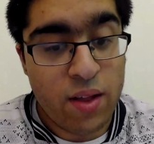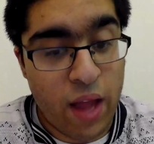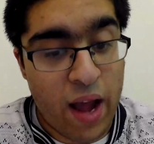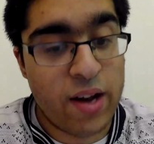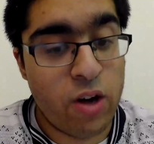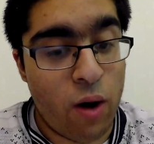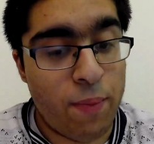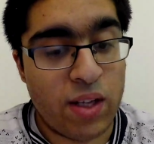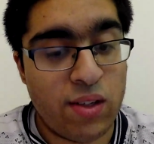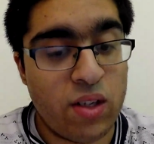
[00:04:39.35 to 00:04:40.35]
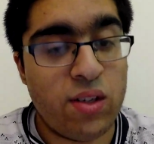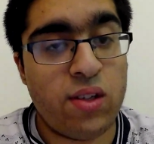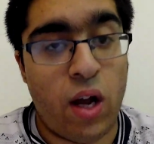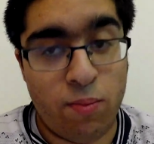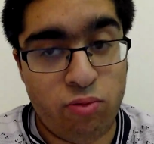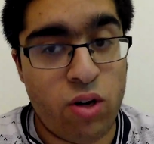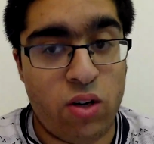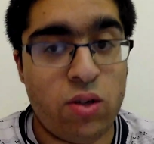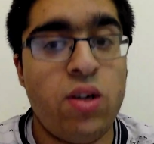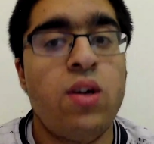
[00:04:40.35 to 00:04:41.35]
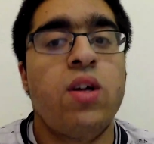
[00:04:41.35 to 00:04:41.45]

that end up as the desired product.